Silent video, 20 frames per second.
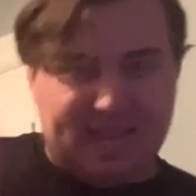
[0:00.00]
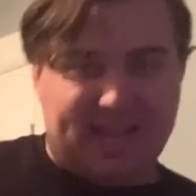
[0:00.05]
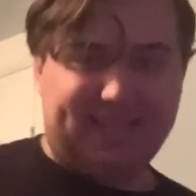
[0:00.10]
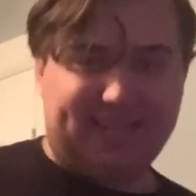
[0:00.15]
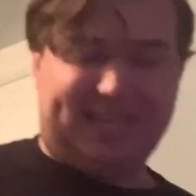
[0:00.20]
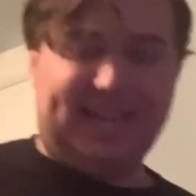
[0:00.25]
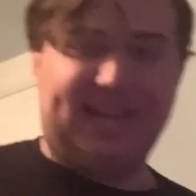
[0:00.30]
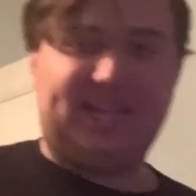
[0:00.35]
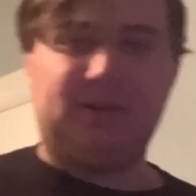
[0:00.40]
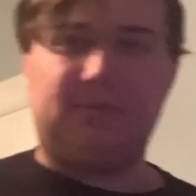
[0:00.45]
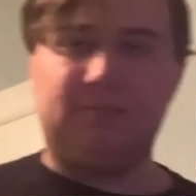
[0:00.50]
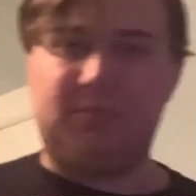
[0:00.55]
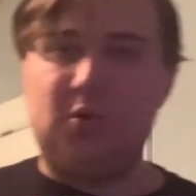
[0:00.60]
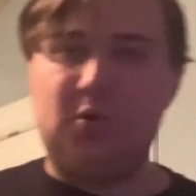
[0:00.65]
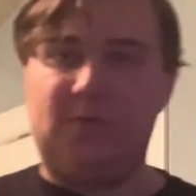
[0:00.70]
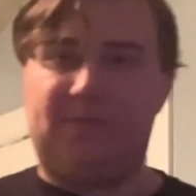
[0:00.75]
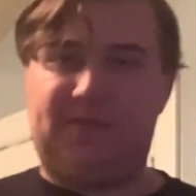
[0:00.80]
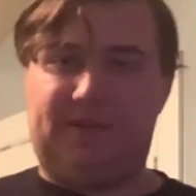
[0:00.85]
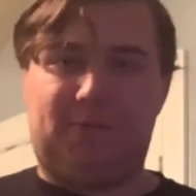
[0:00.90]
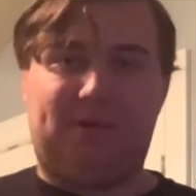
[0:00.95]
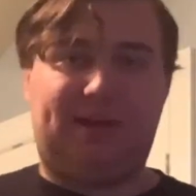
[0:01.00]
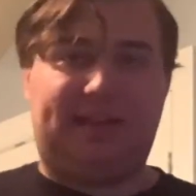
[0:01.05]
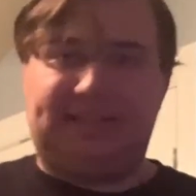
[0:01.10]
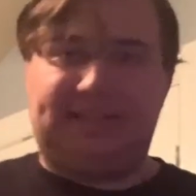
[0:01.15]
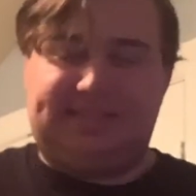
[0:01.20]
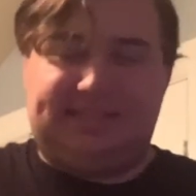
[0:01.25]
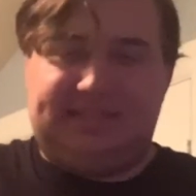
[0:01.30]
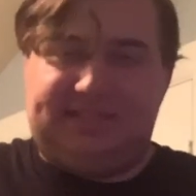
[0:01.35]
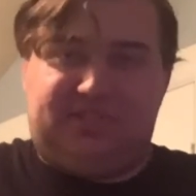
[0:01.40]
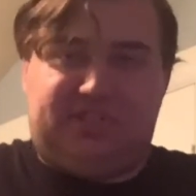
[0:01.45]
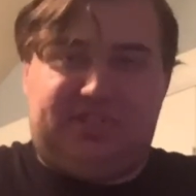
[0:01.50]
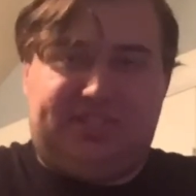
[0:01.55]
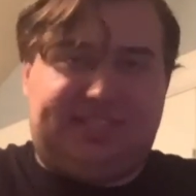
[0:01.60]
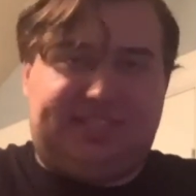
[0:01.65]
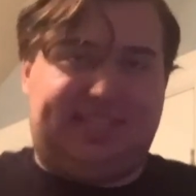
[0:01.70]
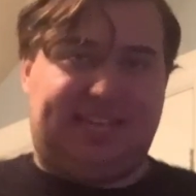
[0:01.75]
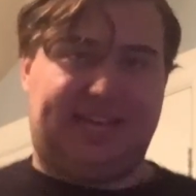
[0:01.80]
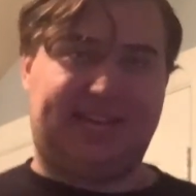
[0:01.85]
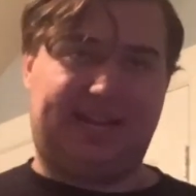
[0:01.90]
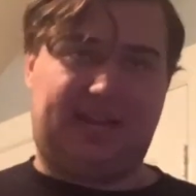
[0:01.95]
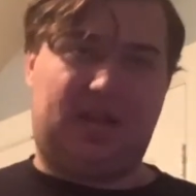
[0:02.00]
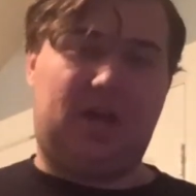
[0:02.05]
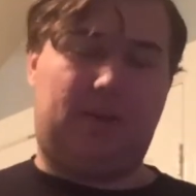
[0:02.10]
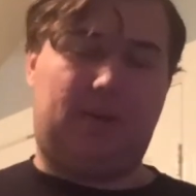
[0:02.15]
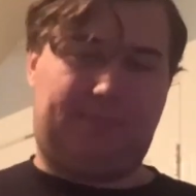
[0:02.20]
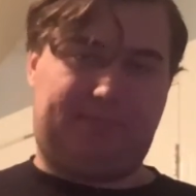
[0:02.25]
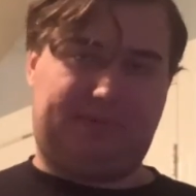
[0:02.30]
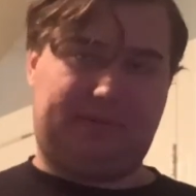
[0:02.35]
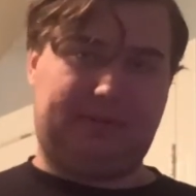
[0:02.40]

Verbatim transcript: kick a movie while it's just getting up.